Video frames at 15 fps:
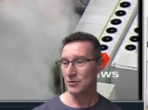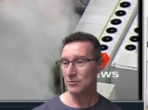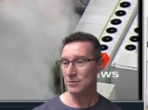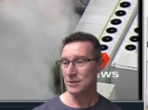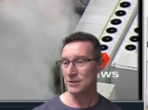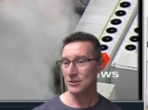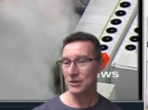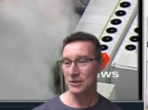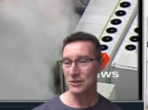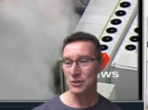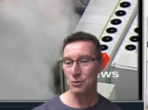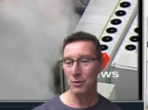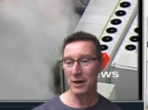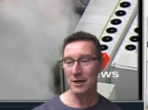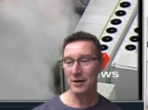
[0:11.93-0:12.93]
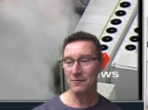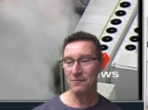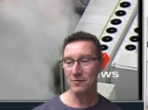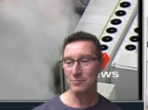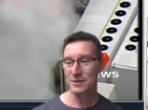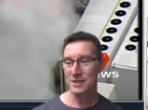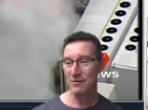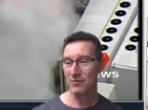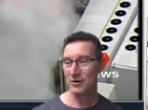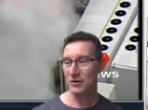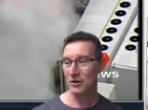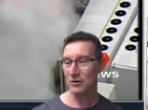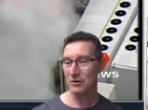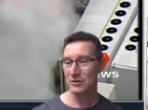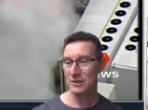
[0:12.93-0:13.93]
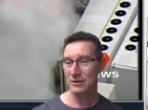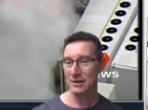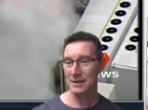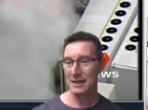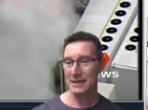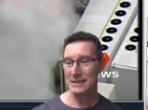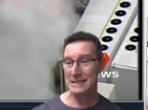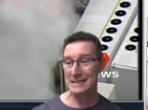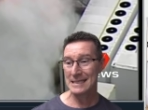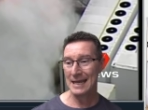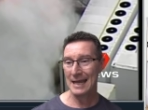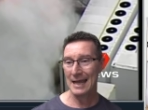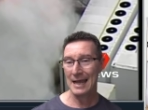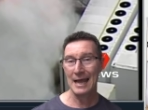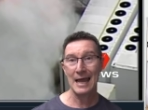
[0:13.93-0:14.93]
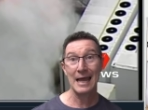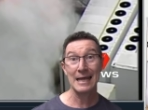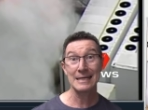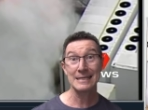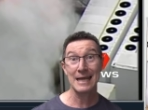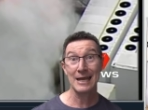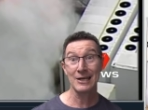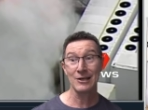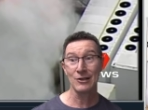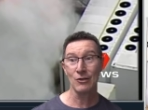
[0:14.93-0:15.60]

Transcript: from just tweeted from 7 News. Look at this. Uh, doesn't